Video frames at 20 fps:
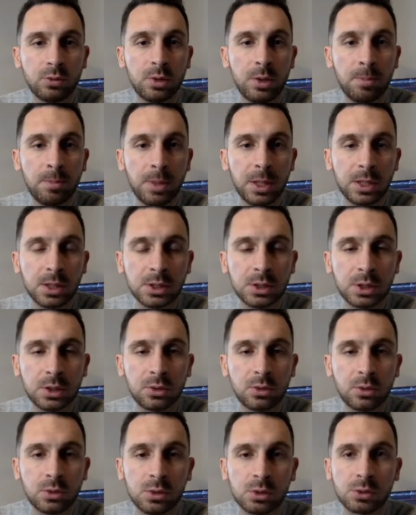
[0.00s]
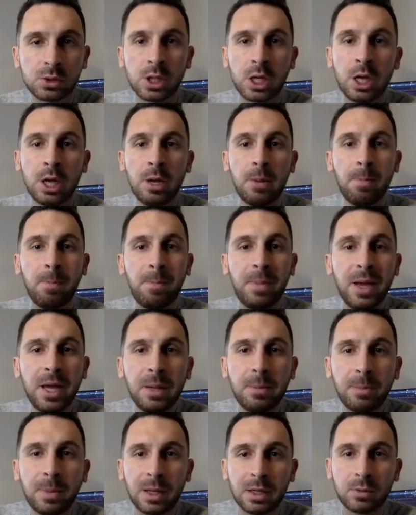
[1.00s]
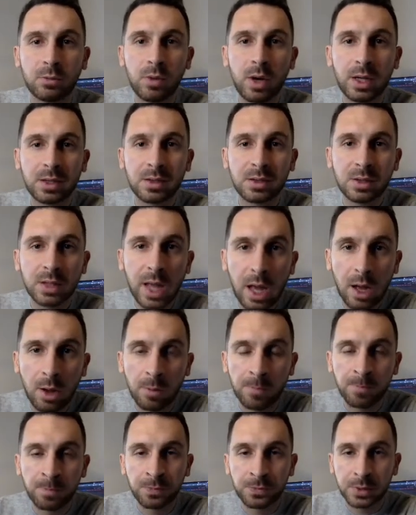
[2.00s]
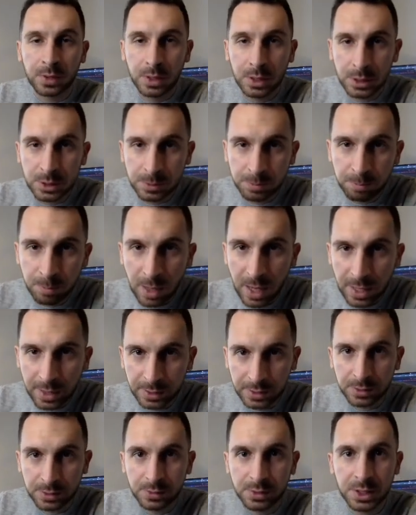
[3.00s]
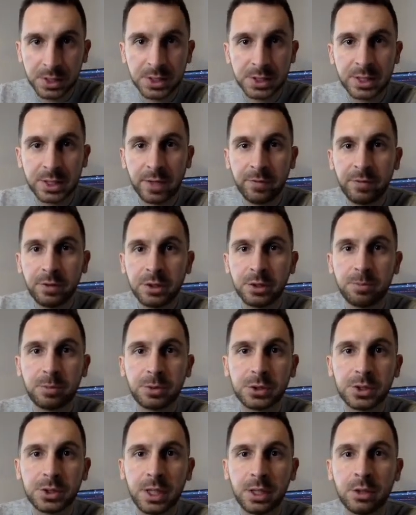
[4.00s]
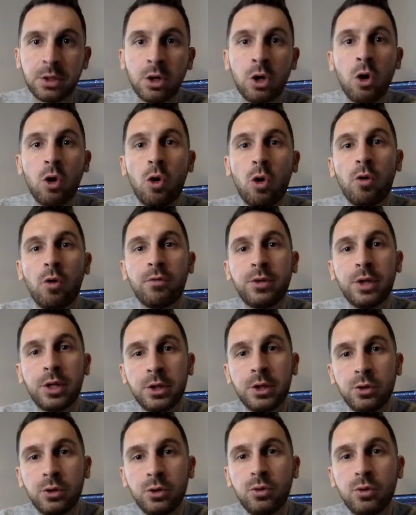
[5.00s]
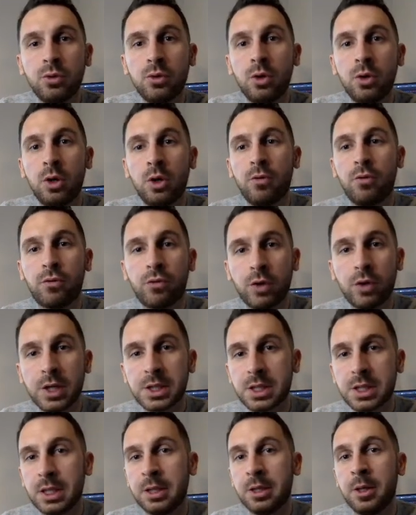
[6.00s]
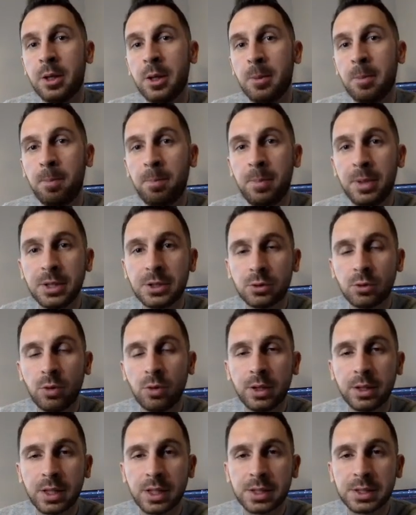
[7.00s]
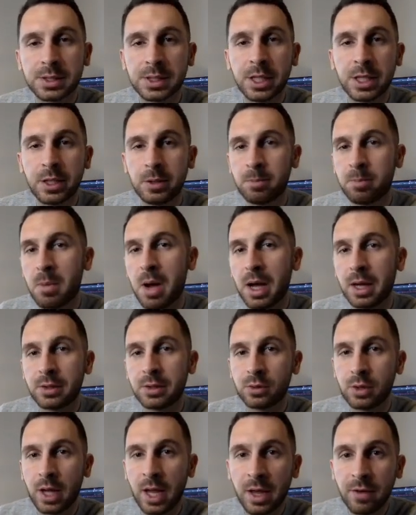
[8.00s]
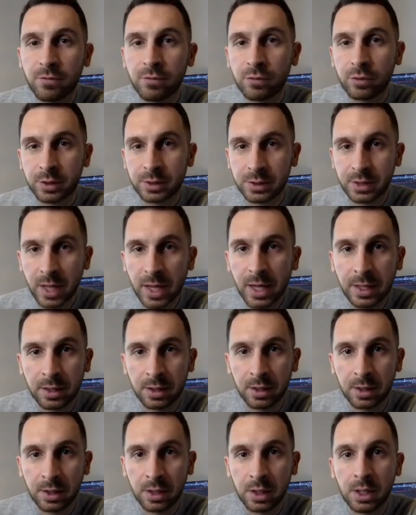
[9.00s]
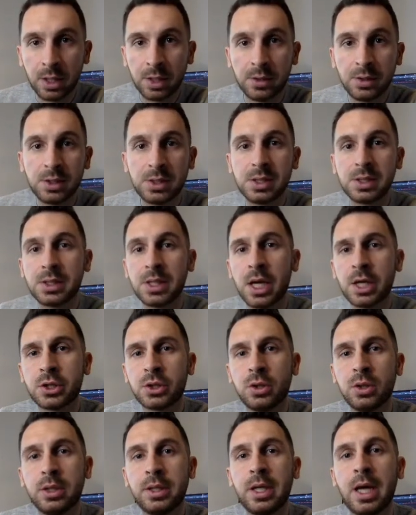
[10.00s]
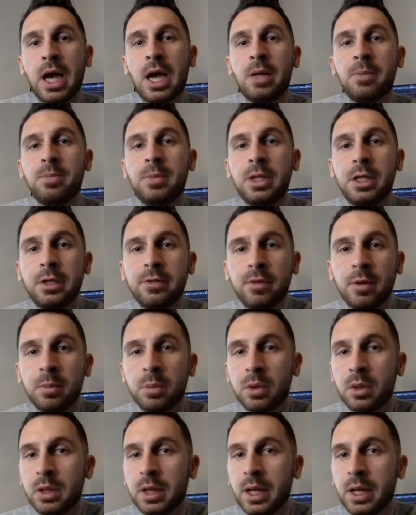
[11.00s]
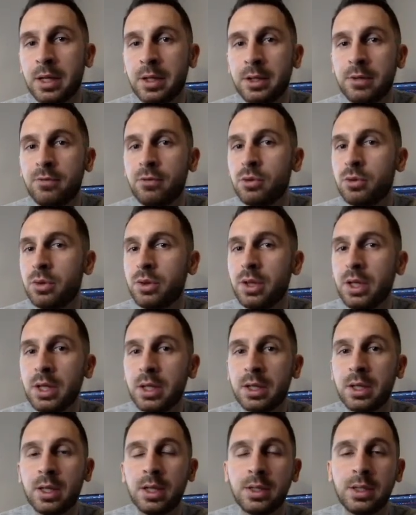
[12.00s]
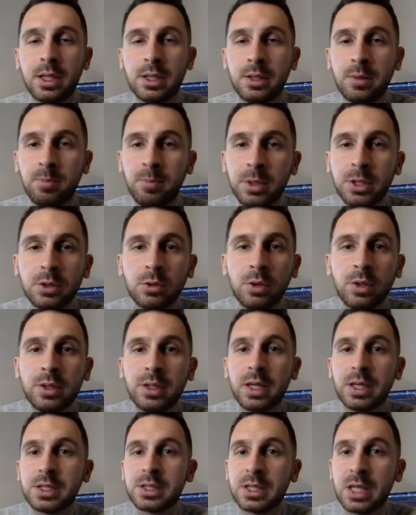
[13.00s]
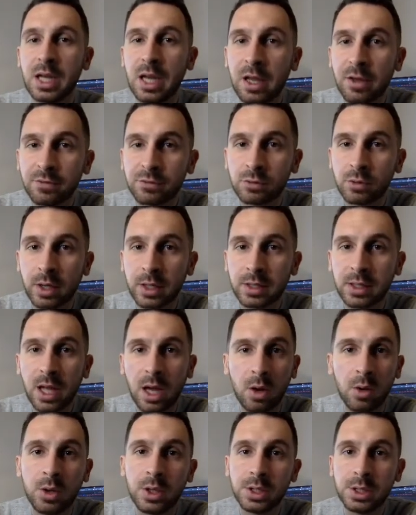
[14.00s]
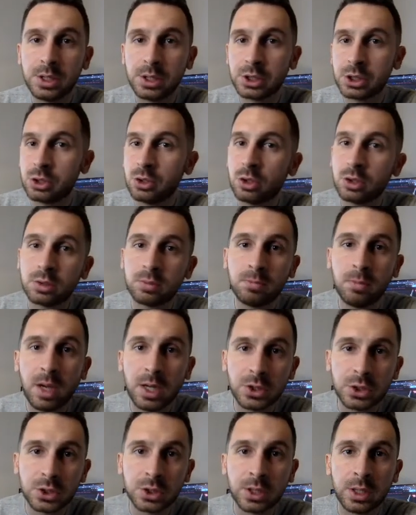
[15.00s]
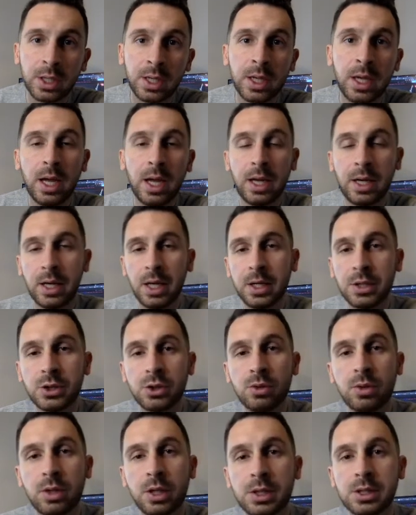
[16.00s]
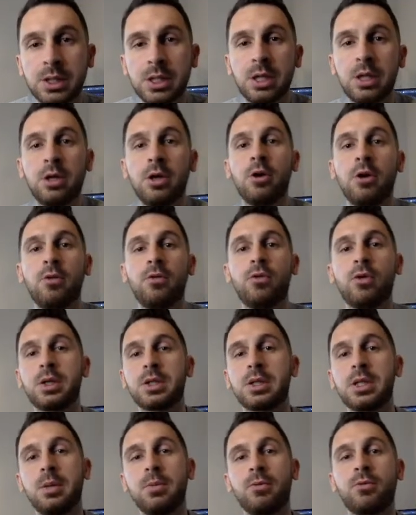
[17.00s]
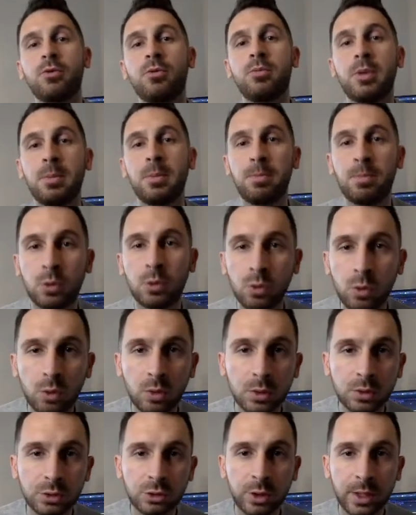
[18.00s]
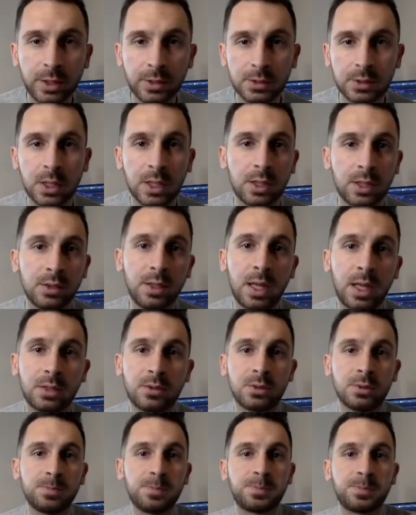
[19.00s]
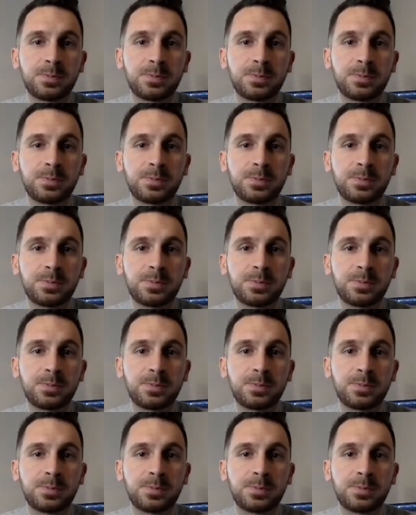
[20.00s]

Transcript: the big institutions. PayPal right now is buying the 70% of the new, freshly Bitcoin that is getting mined every day. This is actually unbelievable. And if you think that the Bitcoin that is left right now is not much, and as you can see, for example, from the Google Trends, that